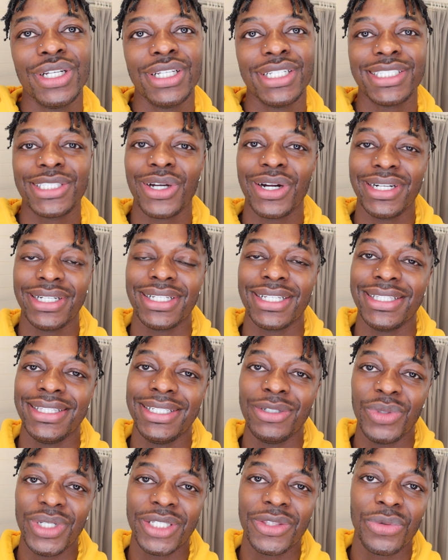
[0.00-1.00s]

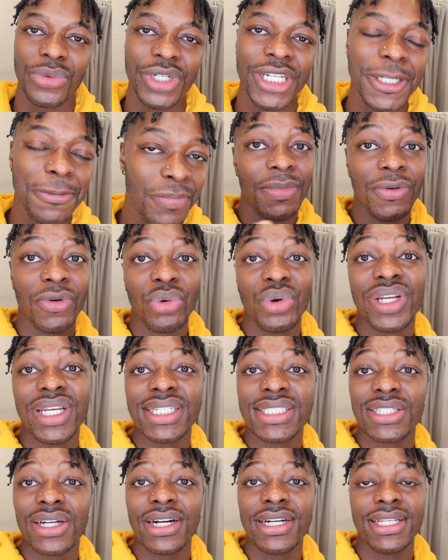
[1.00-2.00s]
Starting week 3. Before we get
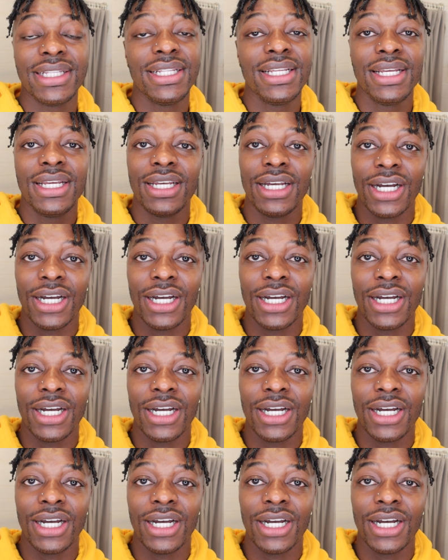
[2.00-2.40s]
started,